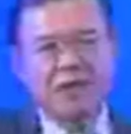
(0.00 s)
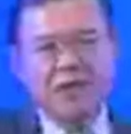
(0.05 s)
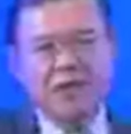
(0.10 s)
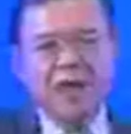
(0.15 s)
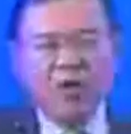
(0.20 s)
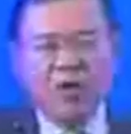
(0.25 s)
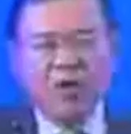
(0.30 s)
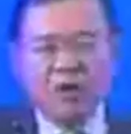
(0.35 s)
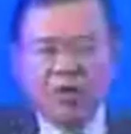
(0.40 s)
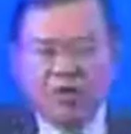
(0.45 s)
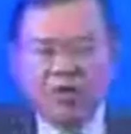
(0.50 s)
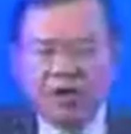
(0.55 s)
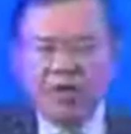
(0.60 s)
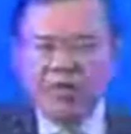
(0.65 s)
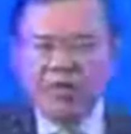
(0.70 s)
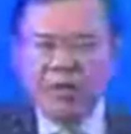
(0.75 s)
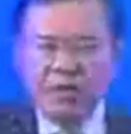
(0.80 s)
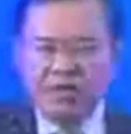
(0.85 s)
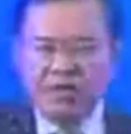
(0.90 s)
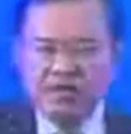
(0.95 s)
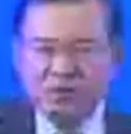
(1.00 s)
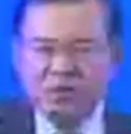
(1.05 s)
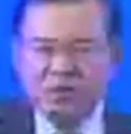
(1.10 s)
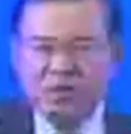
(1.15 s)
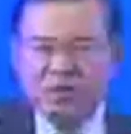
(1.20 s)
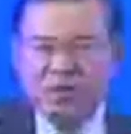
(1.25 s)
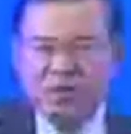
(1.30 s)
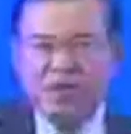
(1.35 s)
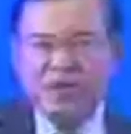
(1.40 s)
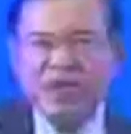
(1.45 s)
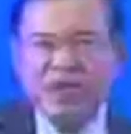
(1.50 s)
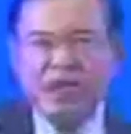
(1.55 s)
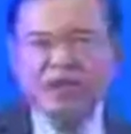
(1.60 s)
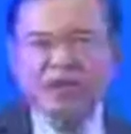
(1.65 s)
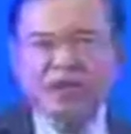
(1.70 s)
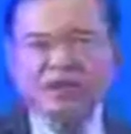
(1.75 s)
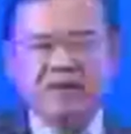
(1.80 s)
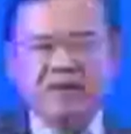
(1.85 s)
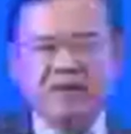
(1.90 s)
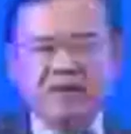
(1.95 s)
we are all very pleased to see that
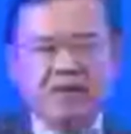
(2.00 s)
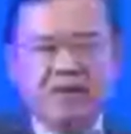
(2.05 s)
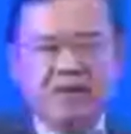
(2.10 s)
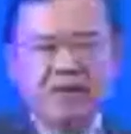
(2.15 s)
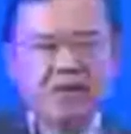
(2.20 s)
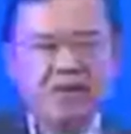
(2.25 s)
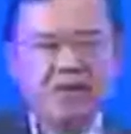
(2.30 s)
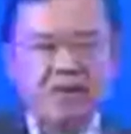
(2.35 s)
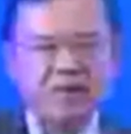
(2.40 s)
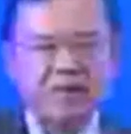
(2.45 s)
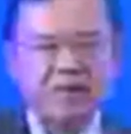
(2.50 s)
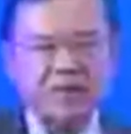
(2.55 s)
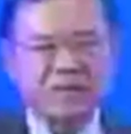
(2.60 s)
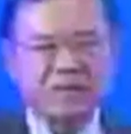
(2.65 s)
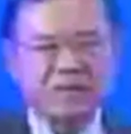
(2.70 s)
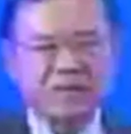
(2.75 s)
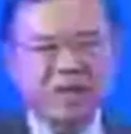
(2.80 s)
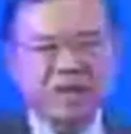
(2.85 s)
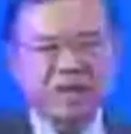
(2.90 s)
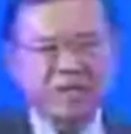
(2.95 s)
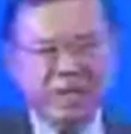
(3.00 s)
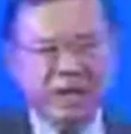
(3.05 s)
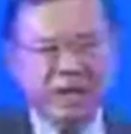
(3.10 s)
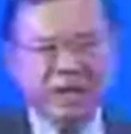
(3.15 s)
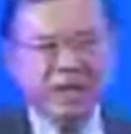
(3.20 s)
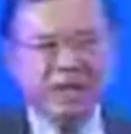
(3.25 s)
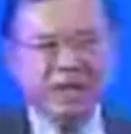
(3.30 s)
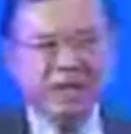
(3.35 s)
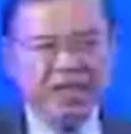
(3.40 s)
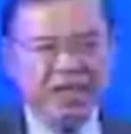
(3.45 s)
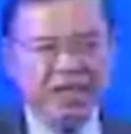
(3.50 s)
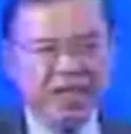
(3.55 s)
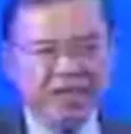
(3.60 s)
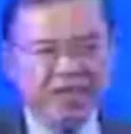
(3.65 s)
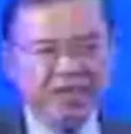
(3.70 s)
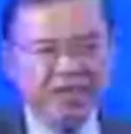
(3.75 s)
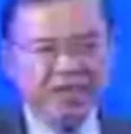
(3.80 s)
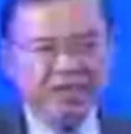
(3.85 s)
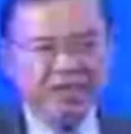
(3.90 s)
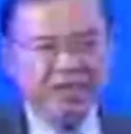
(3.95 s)
progress being made in the
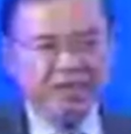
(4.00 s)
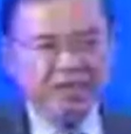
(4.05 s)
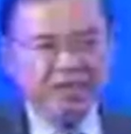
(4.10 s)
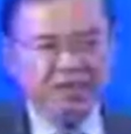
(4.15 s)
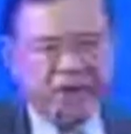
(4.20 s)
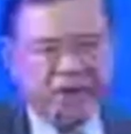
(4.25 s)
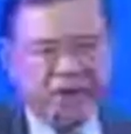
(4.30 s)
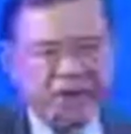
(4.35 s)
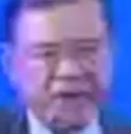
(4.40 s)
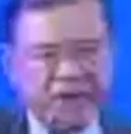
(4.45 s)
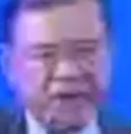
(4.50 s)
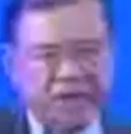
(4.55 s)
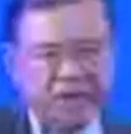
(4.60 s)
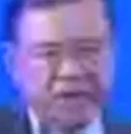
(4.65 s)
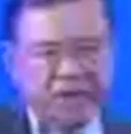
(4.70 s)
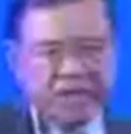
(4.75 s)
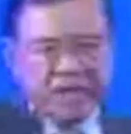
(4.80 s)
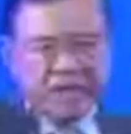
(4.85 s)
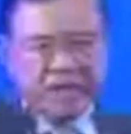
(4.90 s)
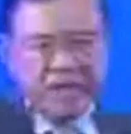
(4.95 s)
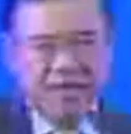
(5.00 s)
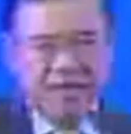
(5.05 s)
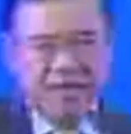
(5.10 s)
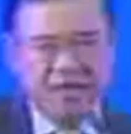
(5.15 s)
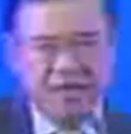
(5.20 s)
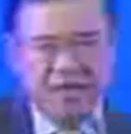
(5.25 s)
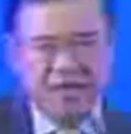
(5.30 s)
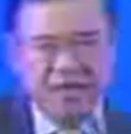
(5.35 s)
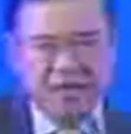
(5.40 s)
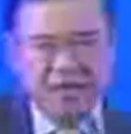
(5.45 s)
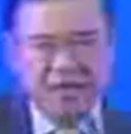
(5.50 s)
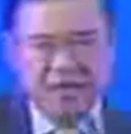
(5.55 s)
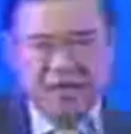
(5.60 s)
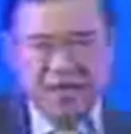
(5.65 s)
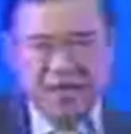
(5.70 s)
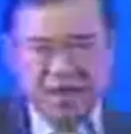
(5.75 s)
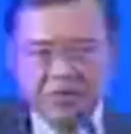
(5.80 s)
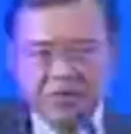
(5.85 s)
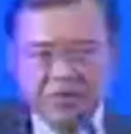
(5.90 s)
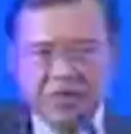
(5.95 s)
areas of trade in services
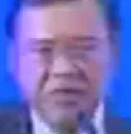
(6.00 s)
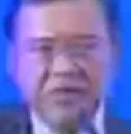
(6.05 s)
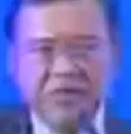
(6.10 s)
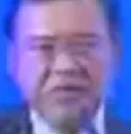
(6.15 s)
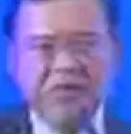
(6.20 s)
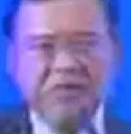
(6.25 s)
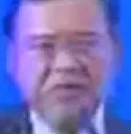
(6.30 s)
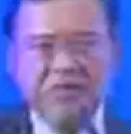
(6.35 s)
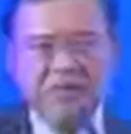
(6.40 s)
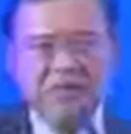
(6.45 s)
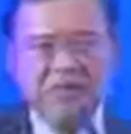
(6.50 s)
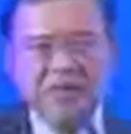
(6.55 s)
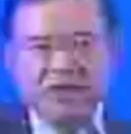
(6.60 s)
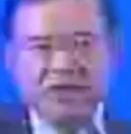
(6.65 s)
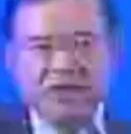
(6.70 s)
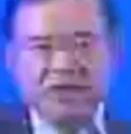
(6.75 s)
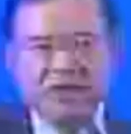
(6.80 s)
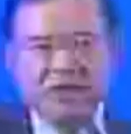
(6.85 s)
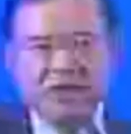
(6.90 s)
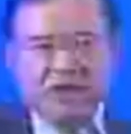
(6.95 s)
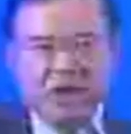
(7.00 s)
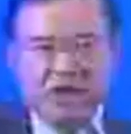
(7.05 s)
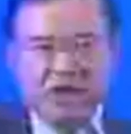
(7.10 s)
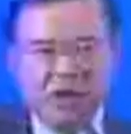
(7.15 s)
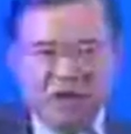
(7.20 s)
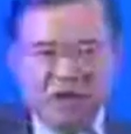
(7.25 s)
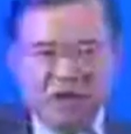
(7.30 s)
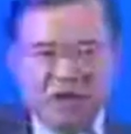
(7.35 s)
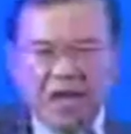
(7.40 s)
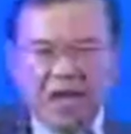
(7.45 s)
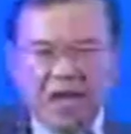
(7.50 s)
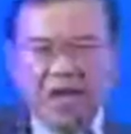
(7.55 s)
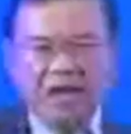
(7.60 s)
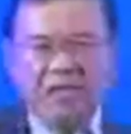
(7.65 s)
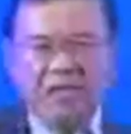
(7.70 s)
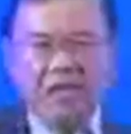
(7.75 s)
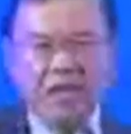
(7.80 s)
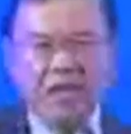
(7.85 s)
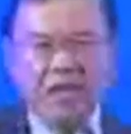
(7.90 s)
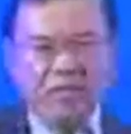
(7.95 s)
negotiations along the line
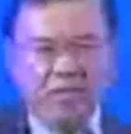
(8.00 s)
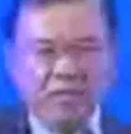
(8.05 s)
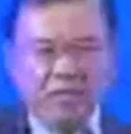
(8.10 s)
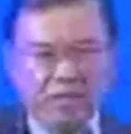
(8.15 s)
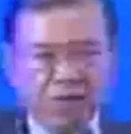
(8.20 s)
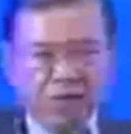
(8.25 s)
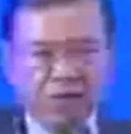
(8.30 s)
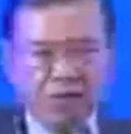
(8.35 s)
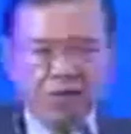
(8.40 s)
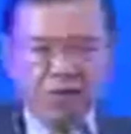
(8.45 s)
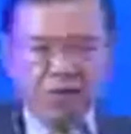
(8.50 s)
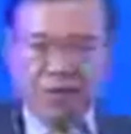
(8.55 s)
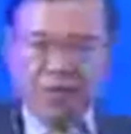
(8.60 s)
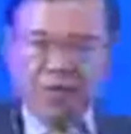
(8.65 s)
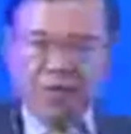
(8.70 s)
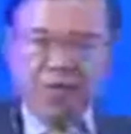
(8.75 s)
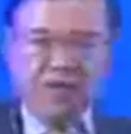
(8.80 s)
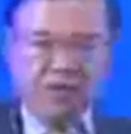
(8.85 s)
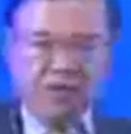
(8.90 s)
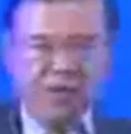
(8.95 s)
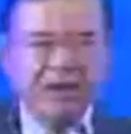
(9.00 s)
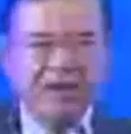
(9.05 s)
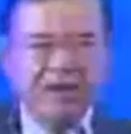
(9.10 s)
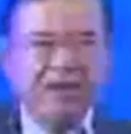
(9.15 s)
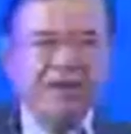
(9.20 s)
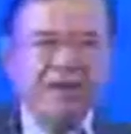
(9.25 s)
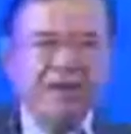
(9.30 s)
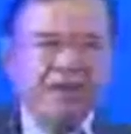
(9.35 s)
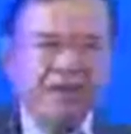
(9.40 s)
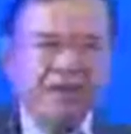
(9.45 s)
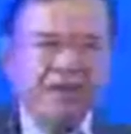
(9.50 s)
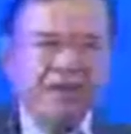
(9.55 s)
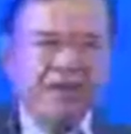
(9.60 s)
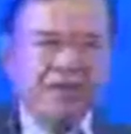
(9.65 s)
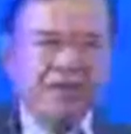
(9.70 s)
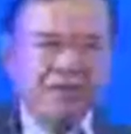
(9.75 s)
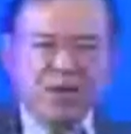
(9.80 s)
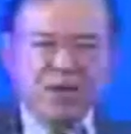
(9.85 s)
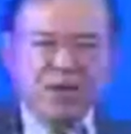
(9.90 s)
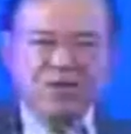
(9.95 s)
of all the four modes, and particularly,
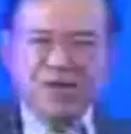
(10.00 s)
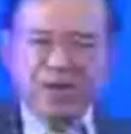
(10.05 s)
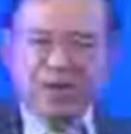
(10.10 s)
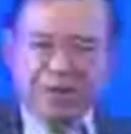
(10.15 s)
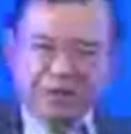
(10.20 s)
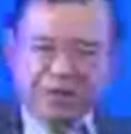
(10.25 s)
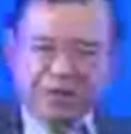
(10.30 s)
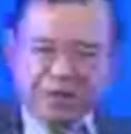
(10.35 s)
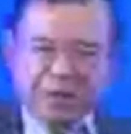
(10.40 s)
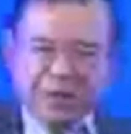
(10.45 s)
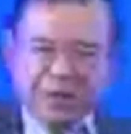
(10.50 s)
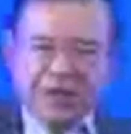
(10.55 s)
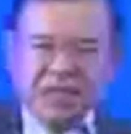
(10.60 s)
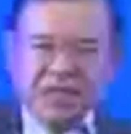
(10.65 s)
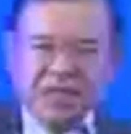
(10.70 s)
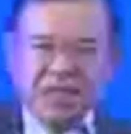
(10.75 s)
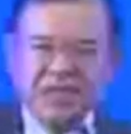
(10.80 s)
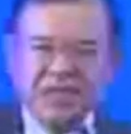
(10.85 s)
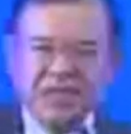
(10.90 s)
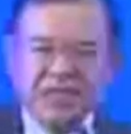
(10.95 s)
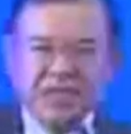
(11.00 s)
of course, coming from UNCTAD,